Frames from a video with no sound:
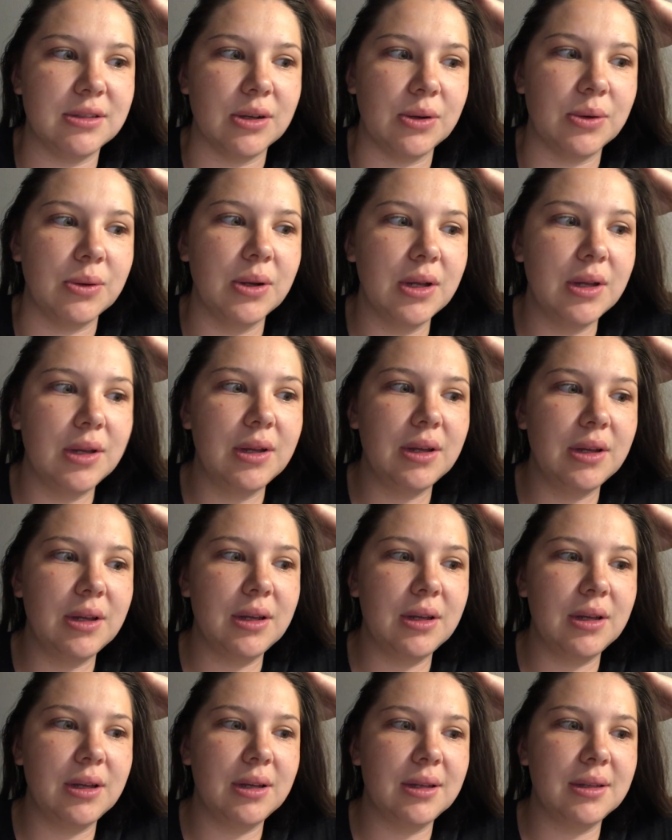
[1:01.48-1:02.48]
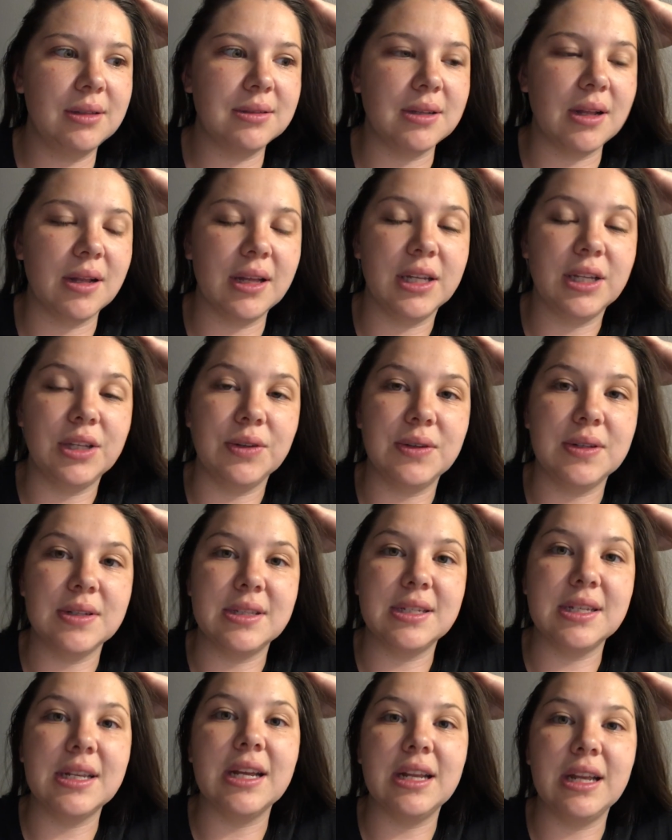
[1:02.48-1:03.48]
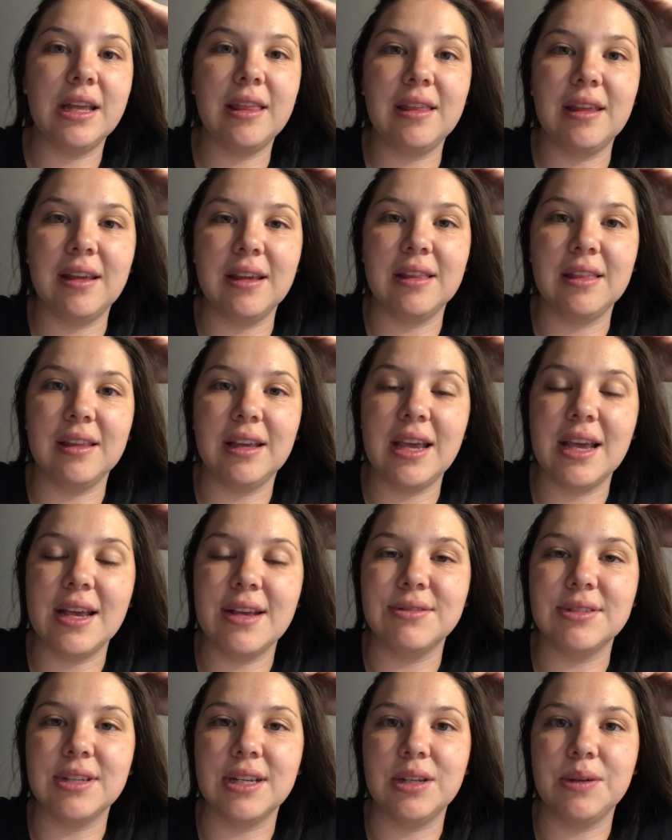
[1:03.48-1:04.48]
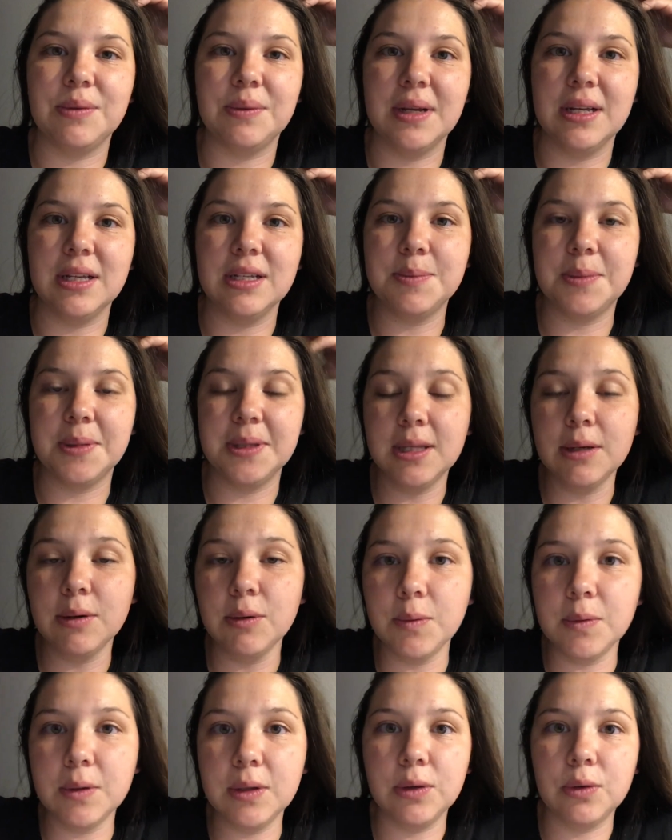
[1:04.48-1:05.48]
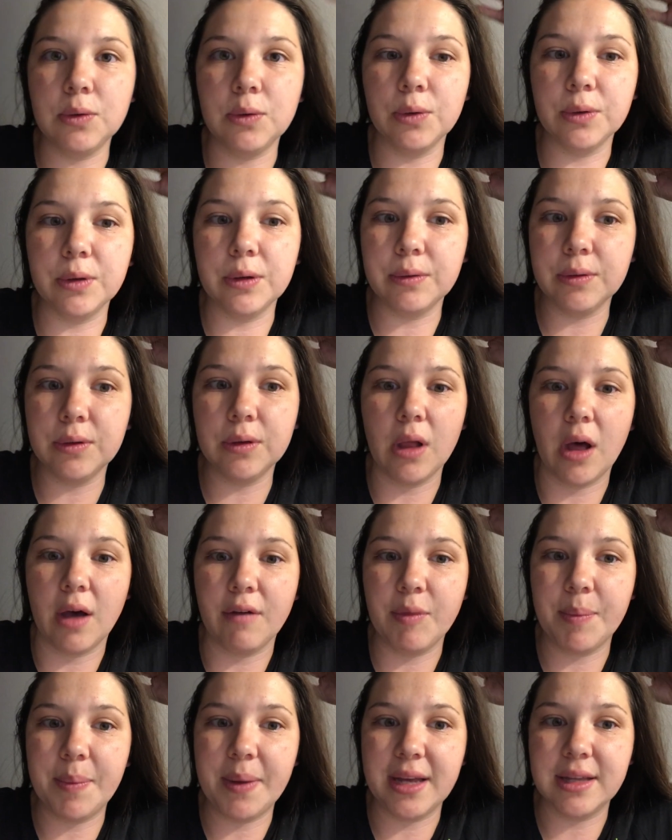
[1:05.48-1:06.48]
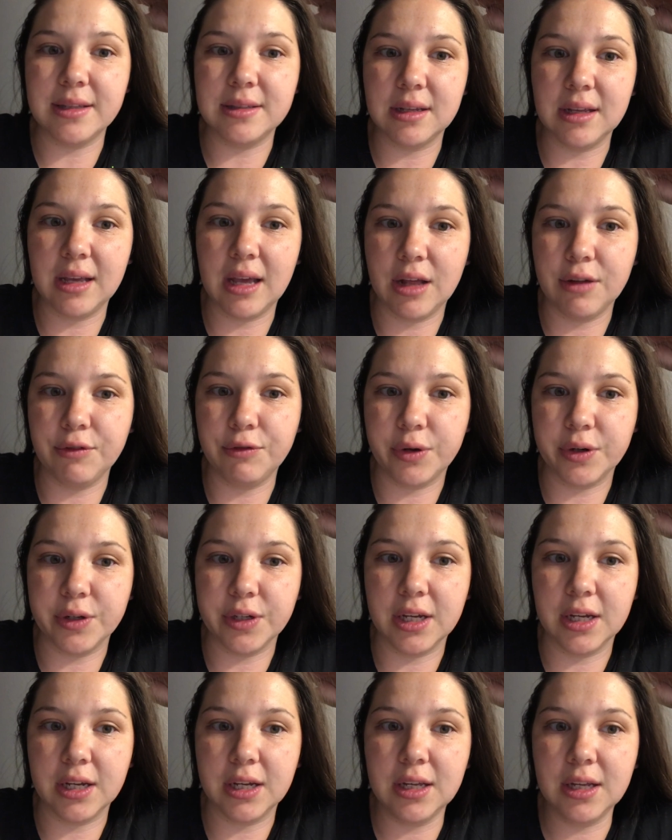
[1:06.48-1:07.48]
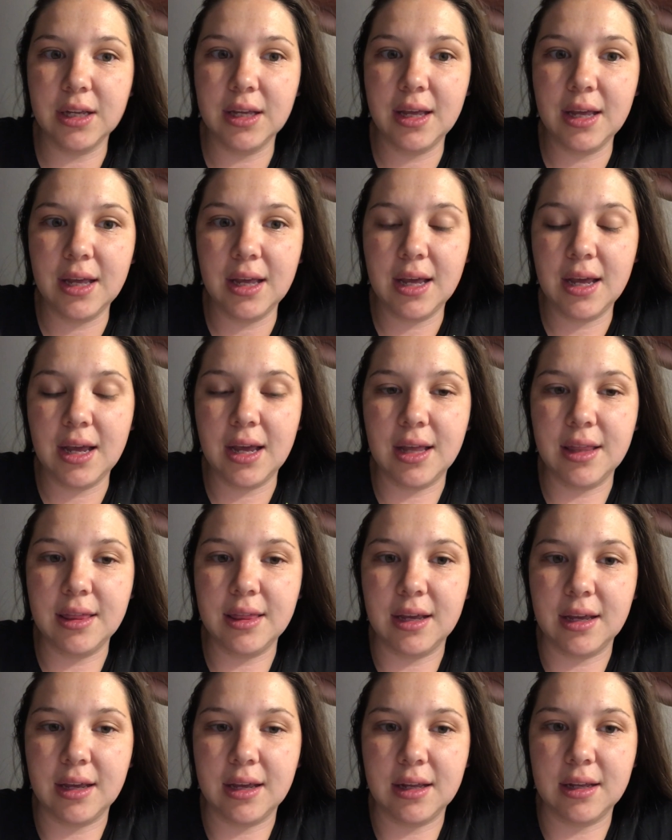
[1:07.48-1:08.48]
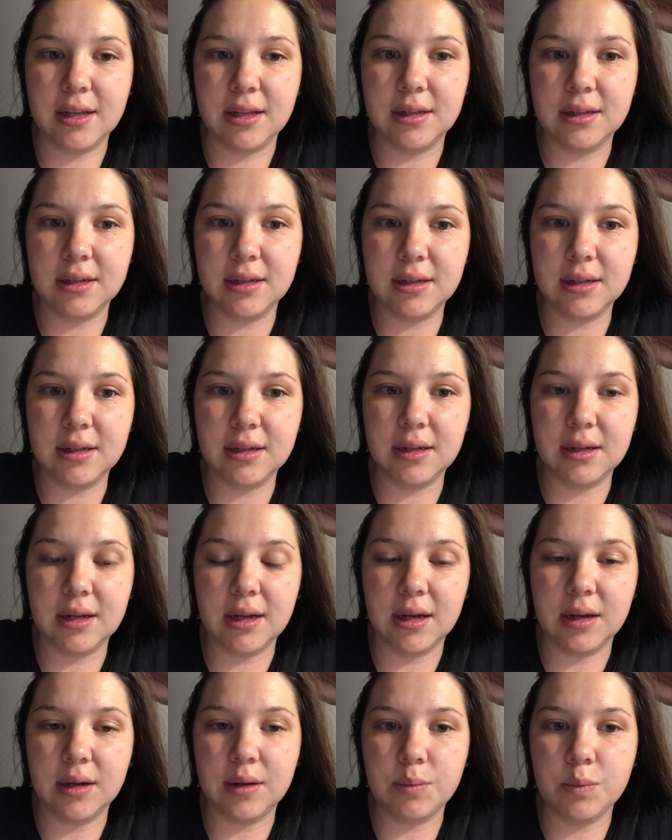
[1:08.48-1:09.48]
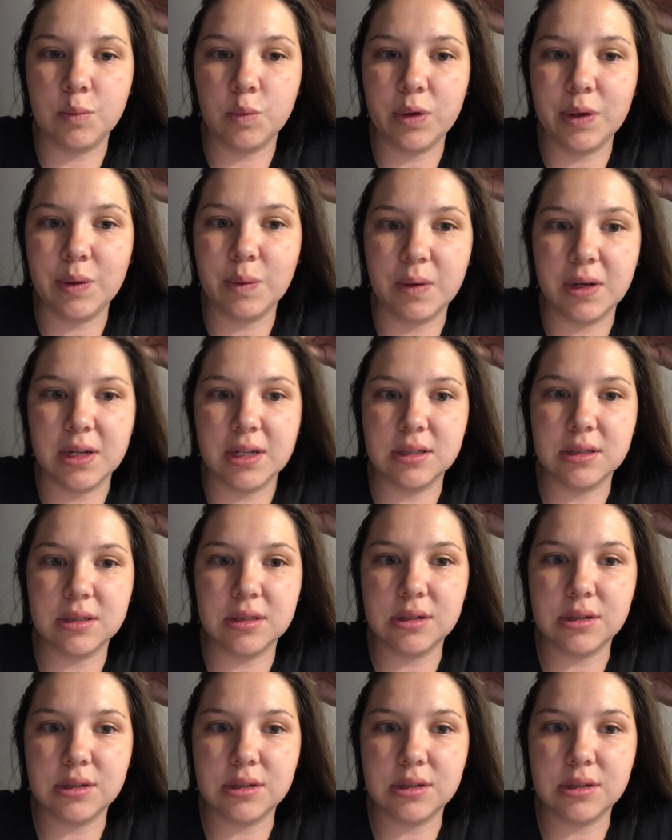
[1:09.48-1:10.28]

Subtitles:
so it's not like you could see anything in the caves anyways, but they were really cool. There were the lava beds in California, and then we